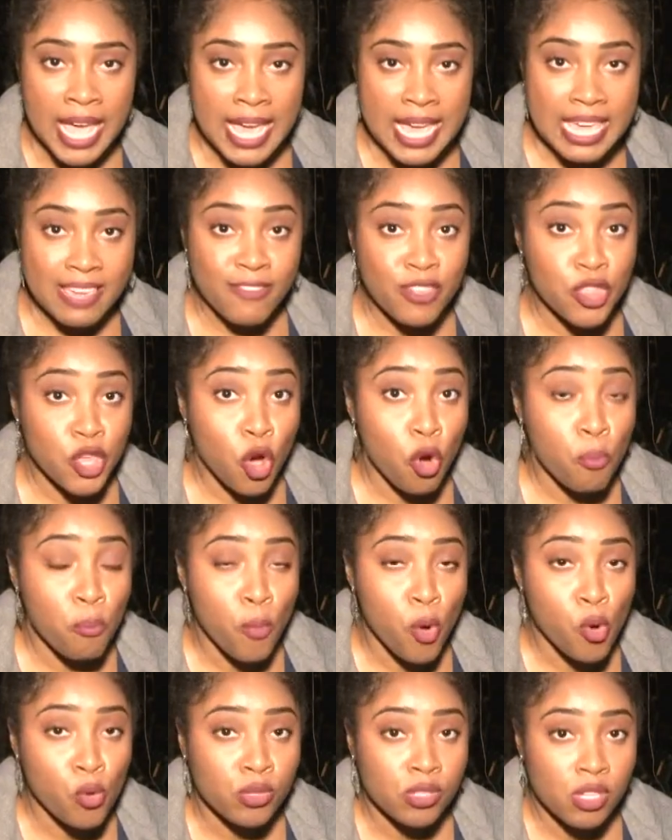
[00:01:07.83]
Even though
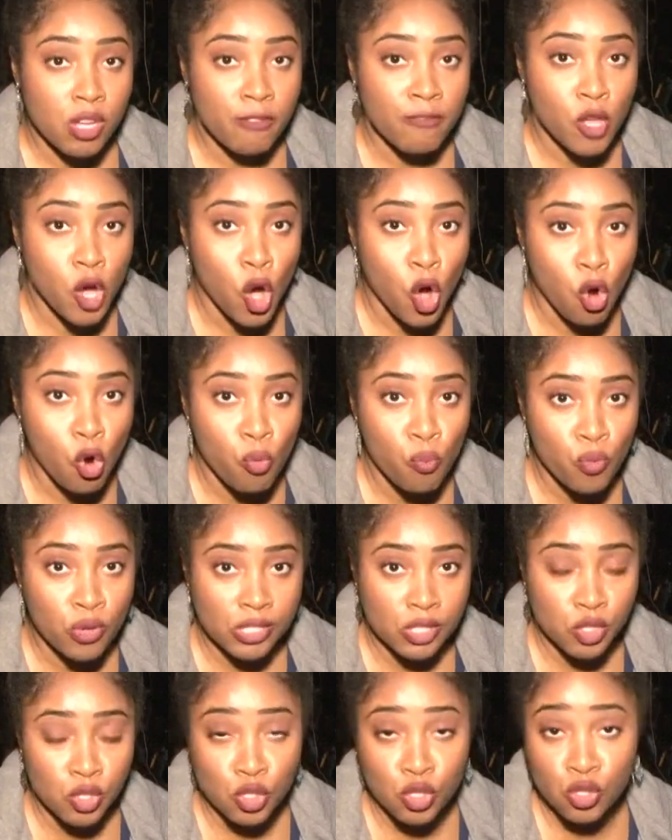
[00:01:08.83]
most of the home
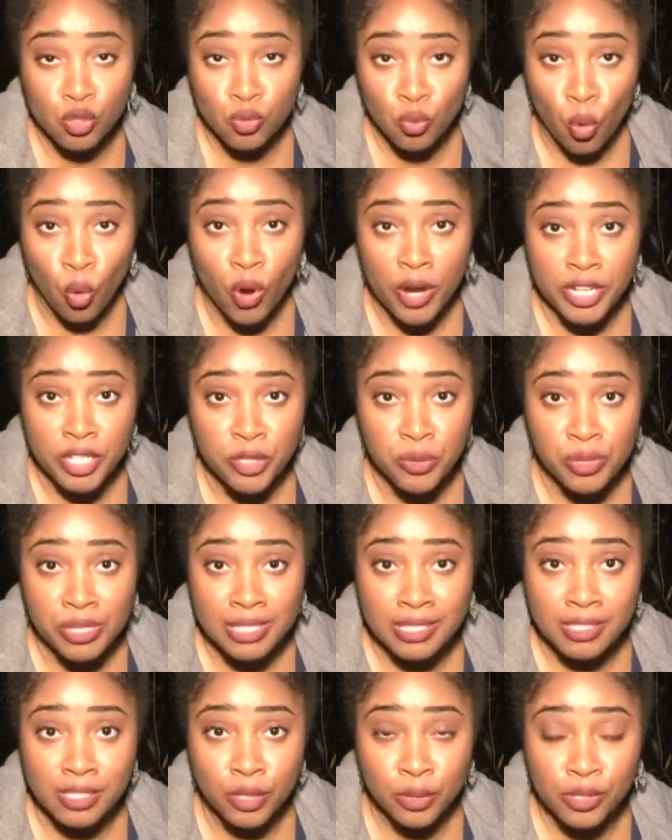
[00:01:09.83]
was destroyed, you
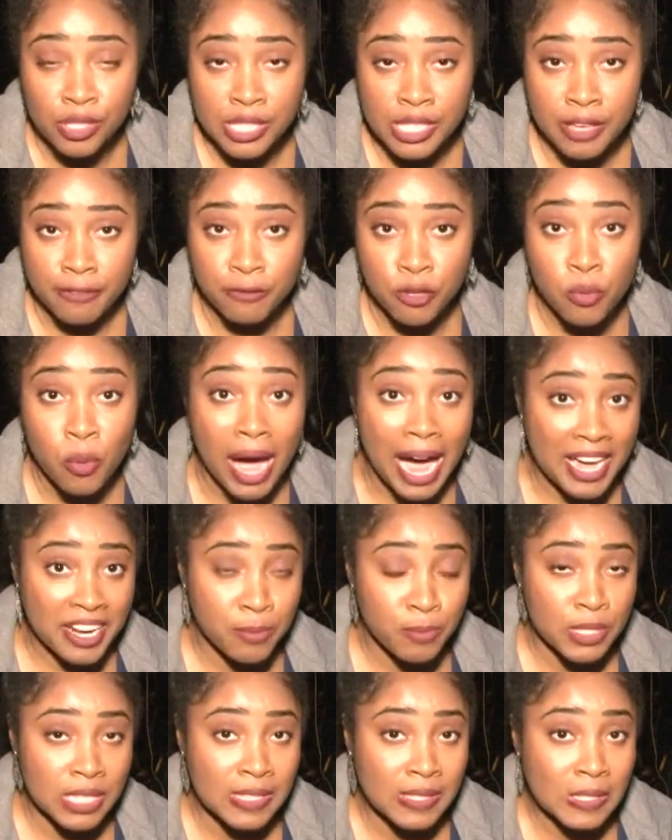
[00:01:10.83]
can still see a few
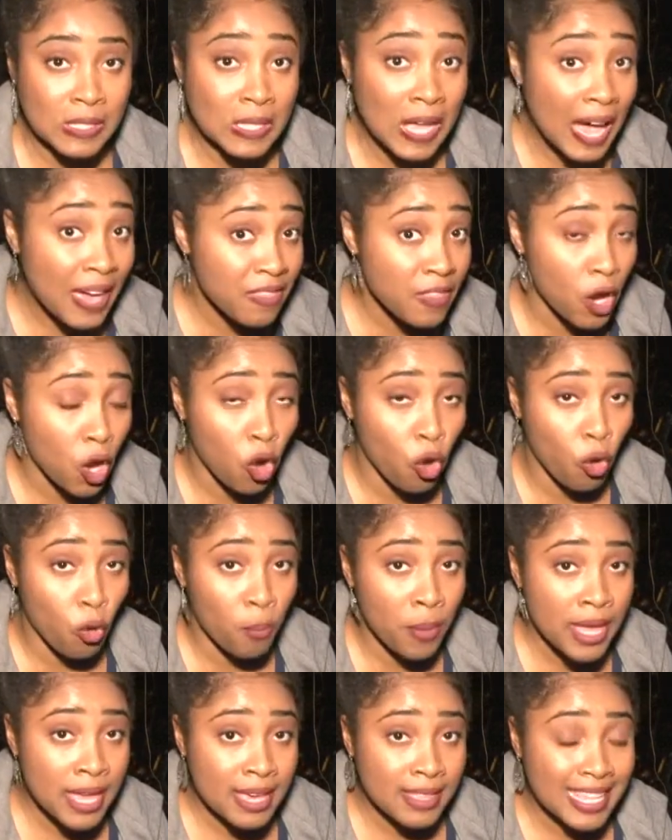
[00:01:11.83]
items inside the
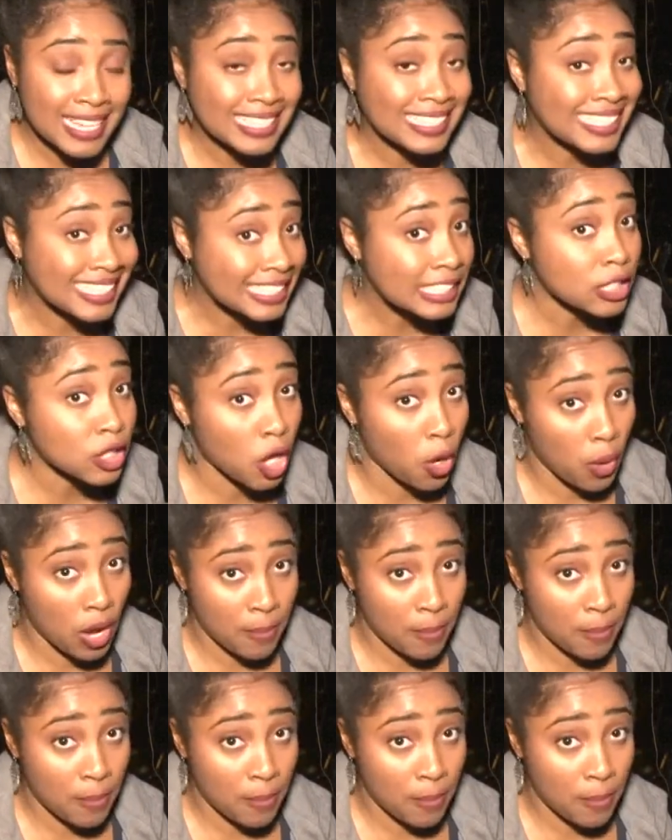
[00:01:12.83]
home that didn't go